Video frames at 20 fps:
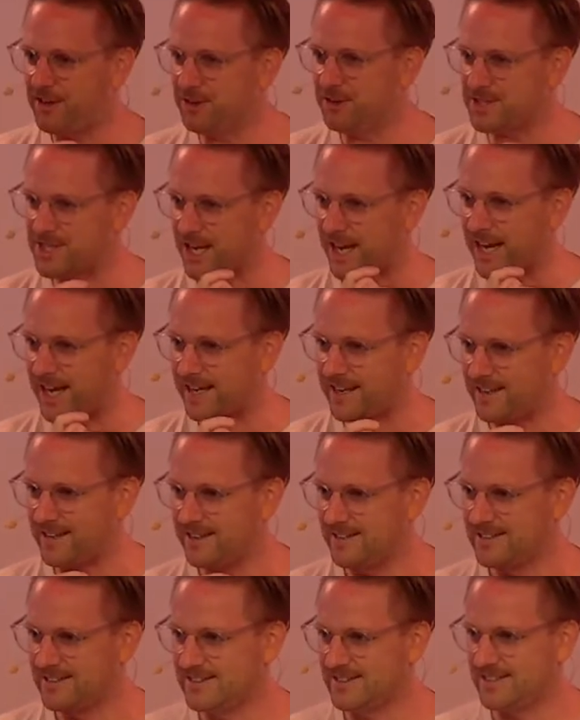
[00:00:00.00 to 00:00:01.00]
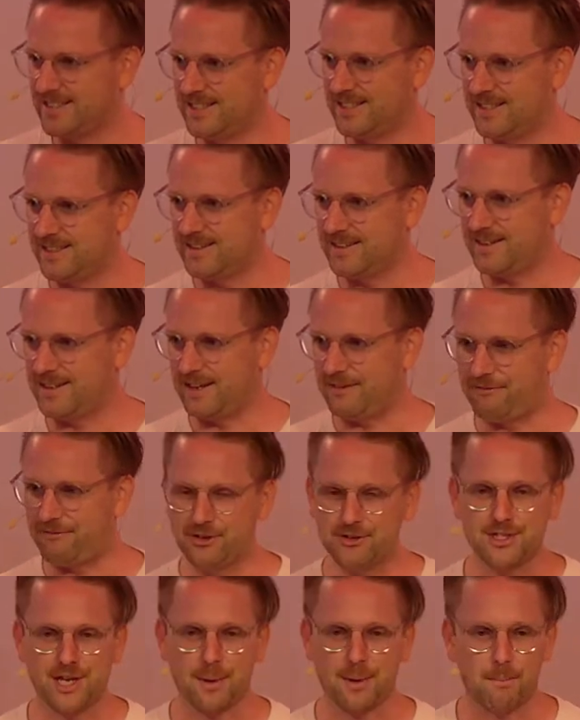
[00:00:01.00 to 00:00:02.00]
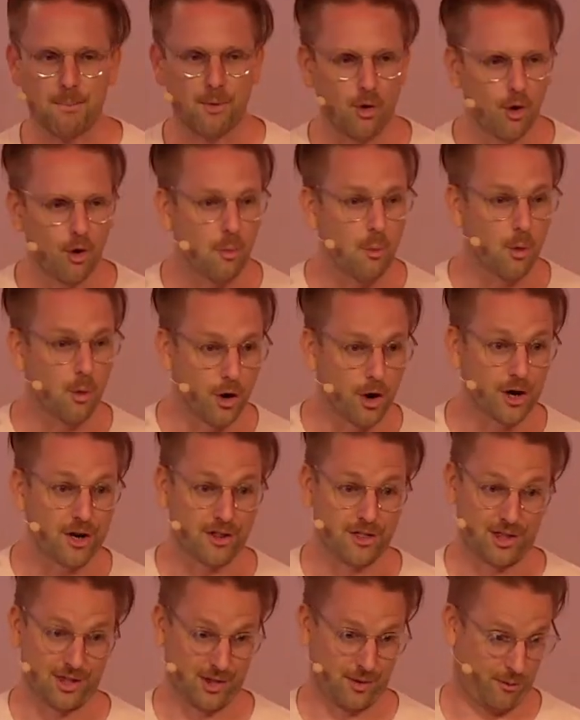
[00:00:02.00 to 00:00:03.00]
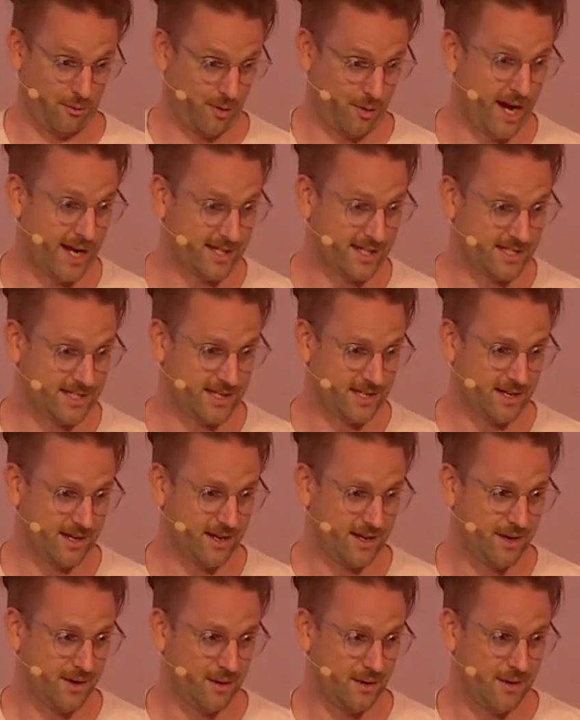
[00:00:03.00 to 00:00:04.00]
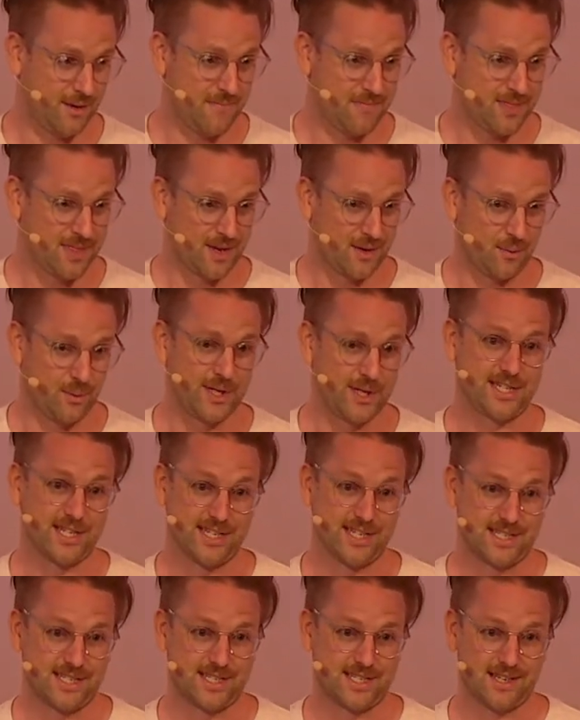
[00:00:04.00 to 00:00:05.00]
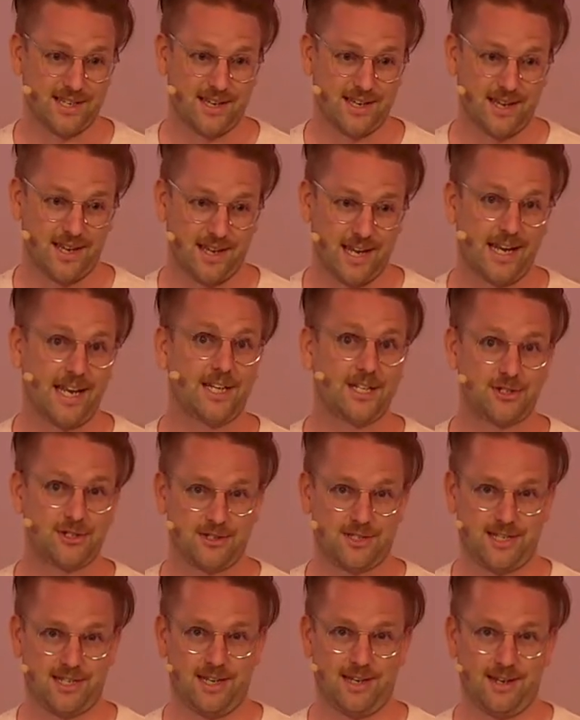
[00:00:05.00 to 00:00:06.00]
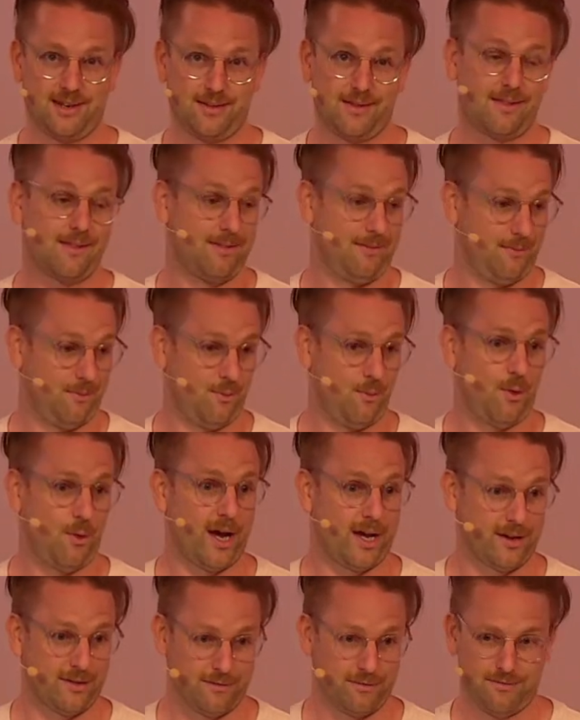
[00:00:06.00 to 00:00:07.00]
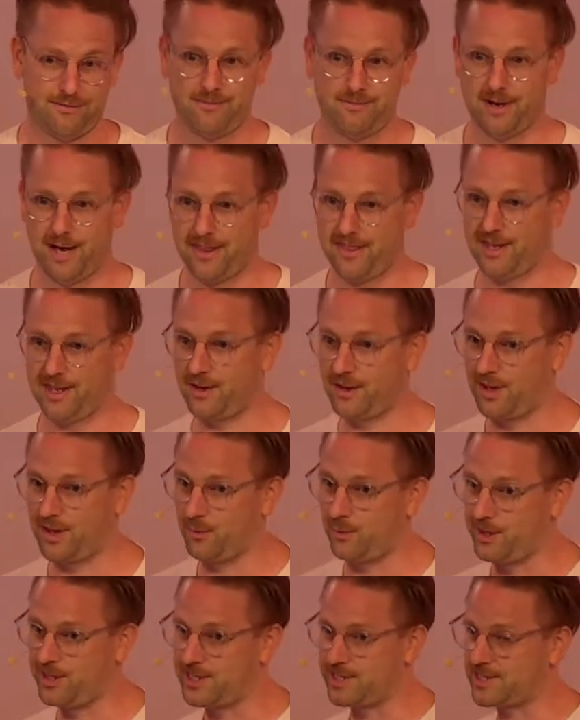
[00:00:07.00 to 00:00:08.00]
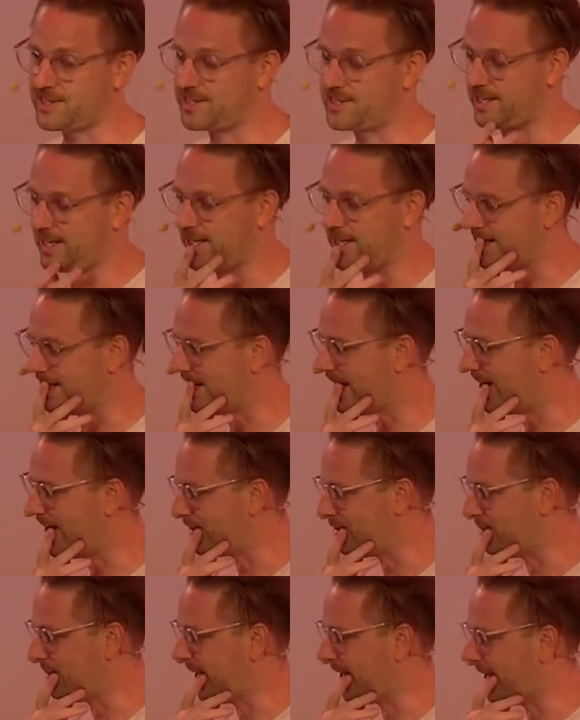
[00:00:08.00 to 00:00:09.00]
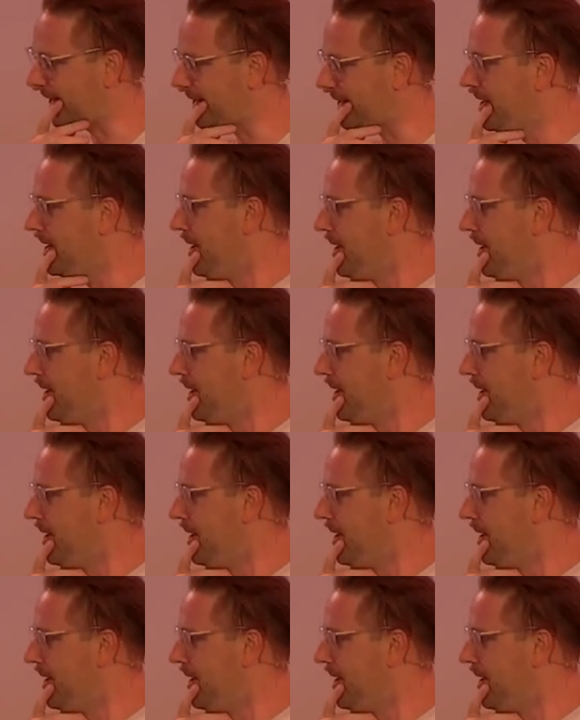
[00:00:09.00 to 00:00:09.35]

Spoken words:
like more work than the rest, which is an interesting way of, I think, that we just see it in our humanity.